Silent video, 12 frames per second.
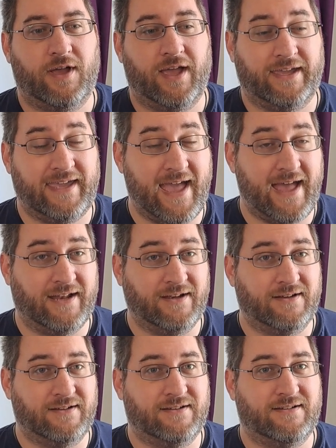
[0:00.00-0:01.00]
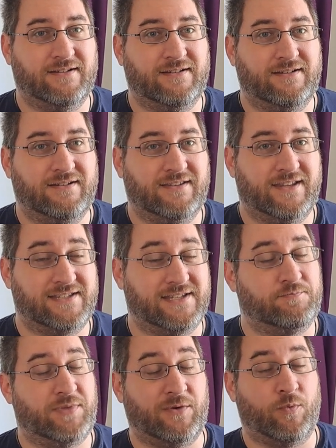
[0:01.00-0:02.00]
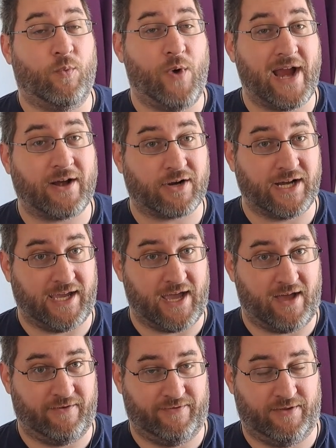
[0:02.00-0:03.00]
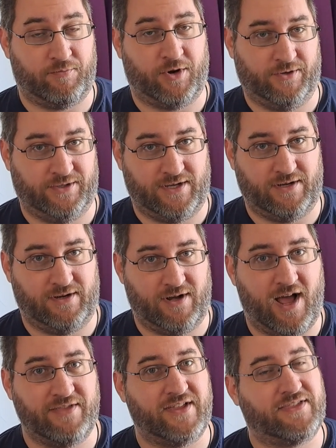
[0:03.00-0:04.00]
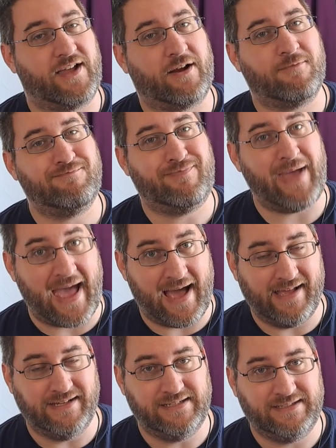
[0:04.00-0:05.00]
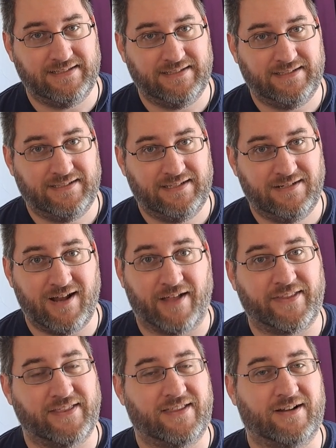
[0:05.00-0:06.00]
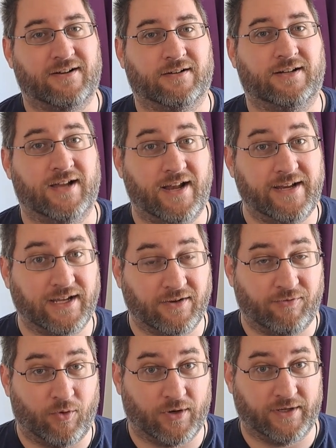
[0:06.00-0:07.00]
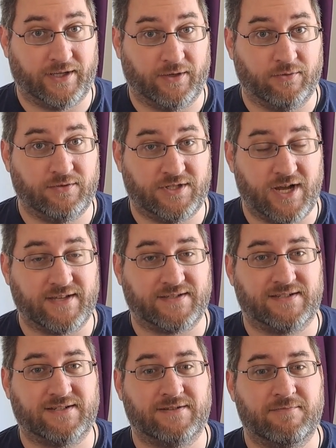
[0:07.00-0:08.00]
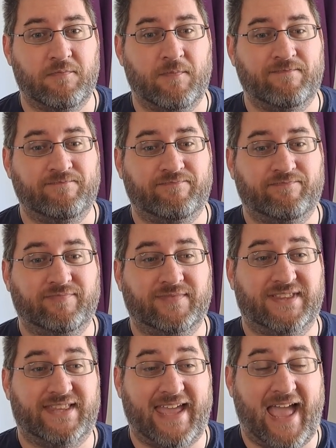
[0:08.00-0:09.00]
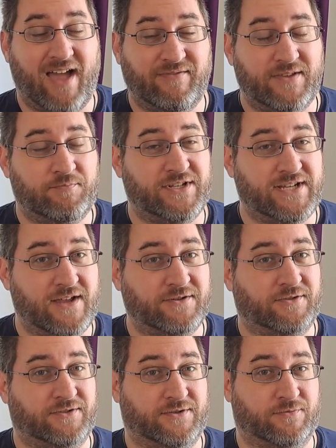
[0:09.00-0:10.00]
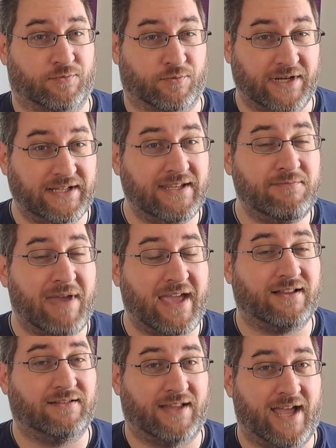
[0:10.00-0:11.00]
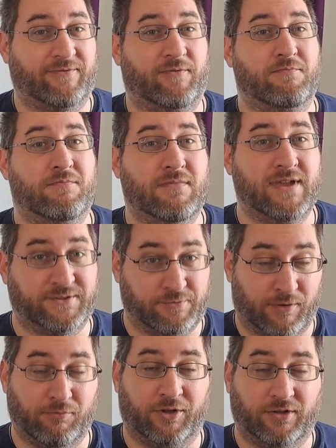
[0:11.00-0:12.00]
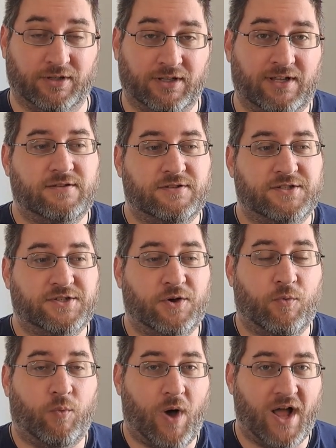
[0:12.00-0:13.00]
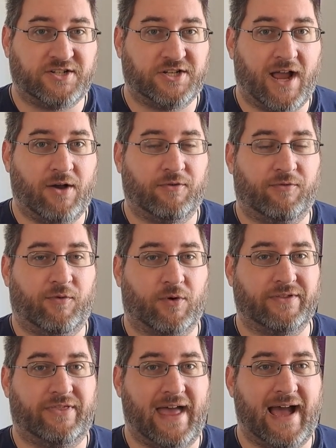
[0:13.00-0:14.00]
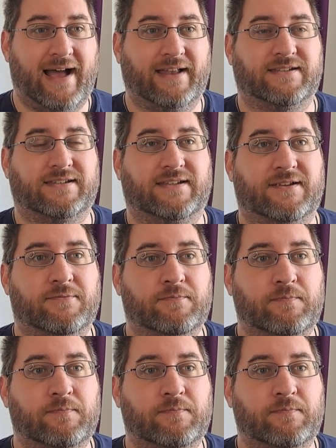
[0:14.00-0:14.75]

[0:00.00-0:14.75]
Again, this is be wary of the person. Not that they are bad, not that they're gunning for you, just they have the potential to really make life miserable. So watch out for that.